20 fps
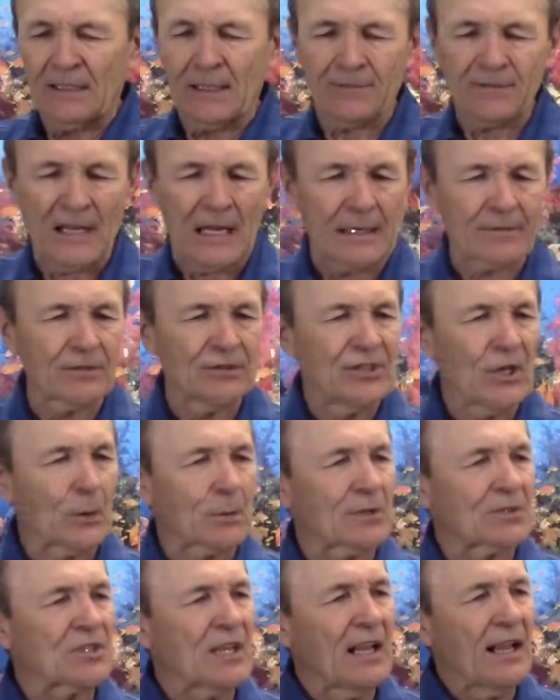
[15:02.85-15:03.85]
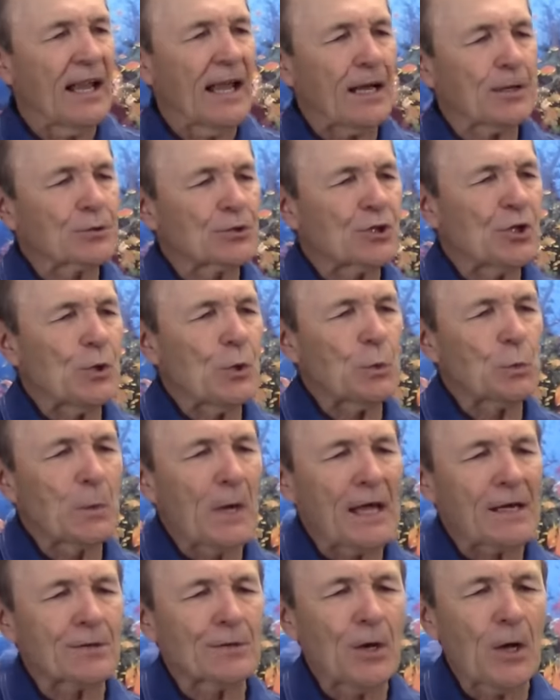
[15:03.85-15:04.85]
if you haven't noticed, has two
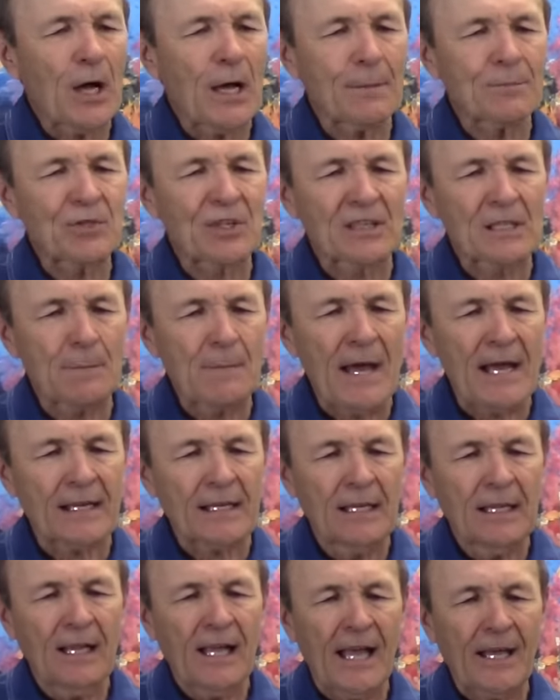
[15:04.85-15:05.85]
red knobs on the back.